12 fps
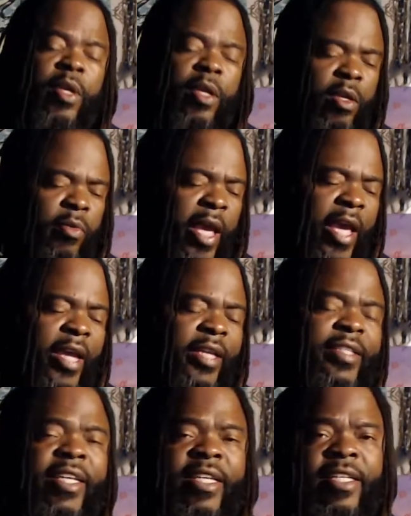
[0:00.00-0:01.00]
you gain
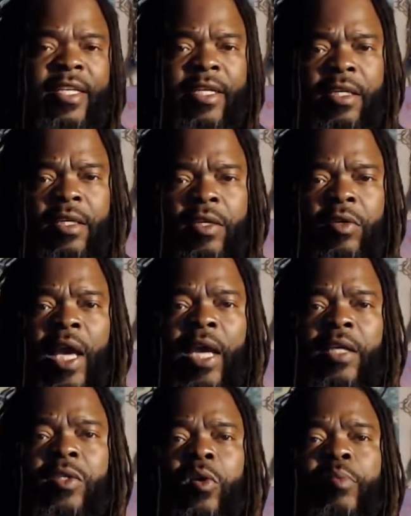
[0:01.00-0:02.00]
dignity, you
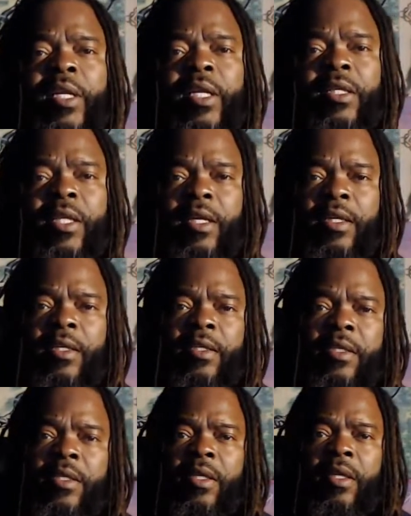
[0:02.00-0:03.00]
gain so many
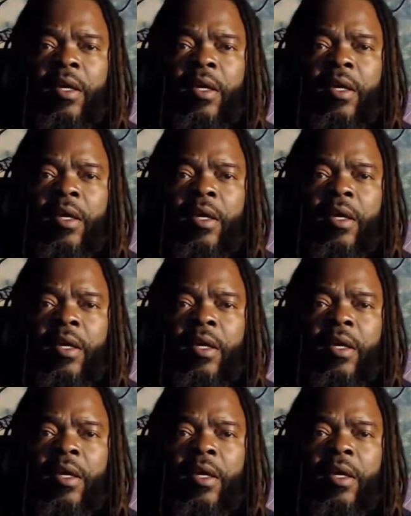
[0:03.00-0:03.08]
things.